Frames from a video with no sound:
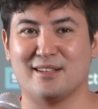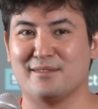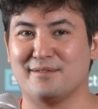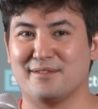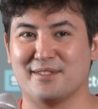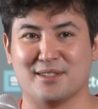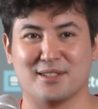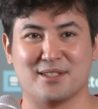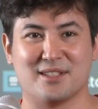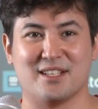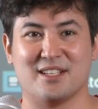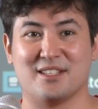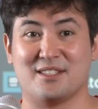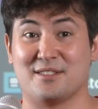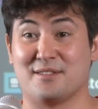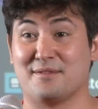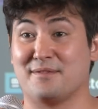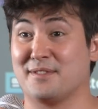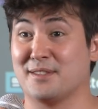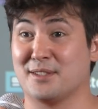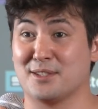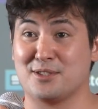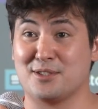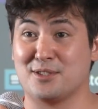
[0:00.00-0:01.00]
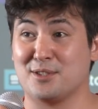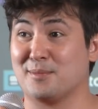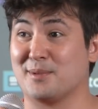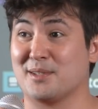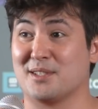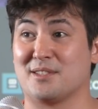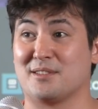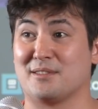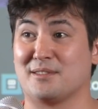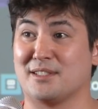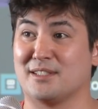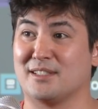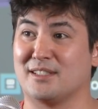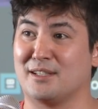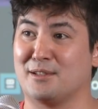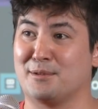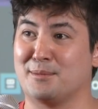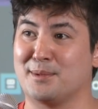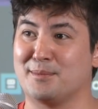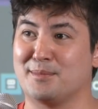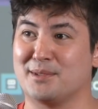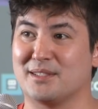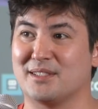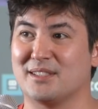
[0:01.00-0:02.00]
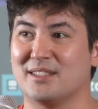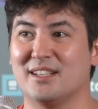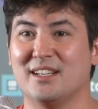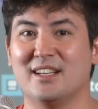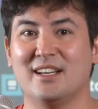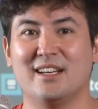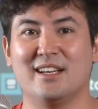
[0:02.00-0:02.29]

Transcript: It feels super surreal. I remember